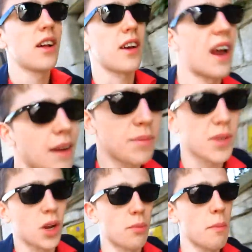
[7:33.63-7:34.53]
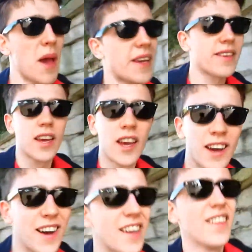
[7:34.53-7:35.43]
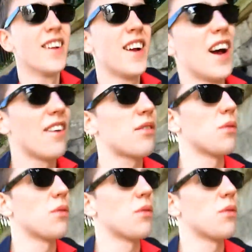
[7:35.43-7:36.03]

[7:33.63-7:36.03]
absolute mess having